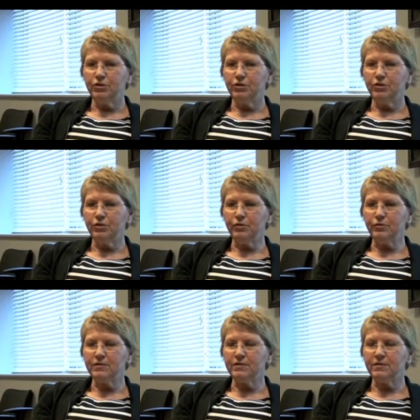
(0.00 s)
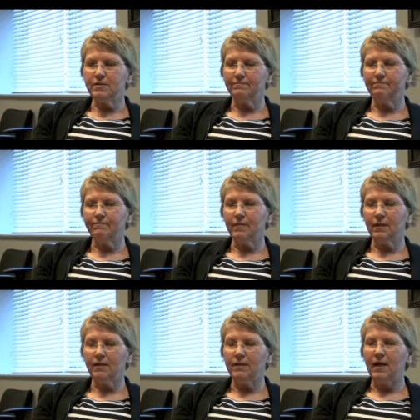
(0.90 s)
to do s-
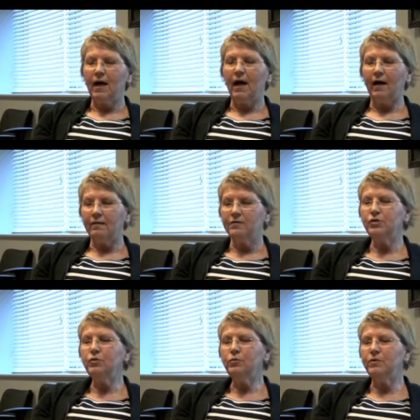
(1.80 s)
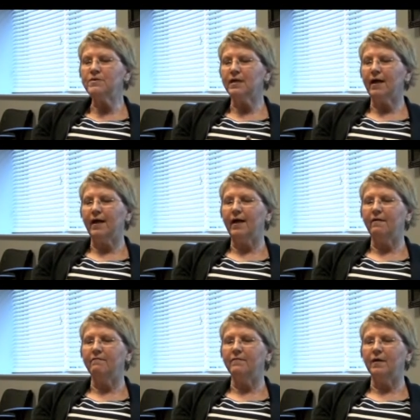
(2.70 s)
two wounds that I
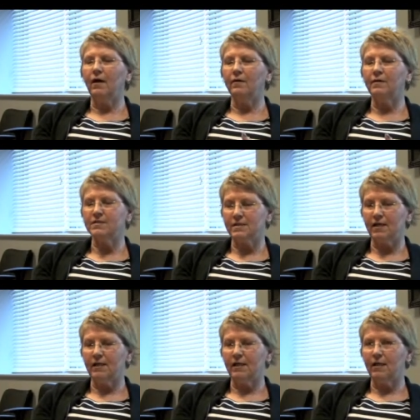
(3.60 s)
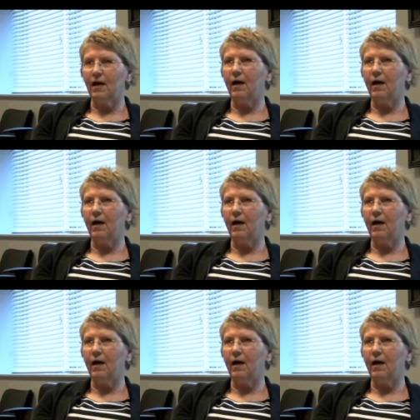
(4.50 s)
have on the study.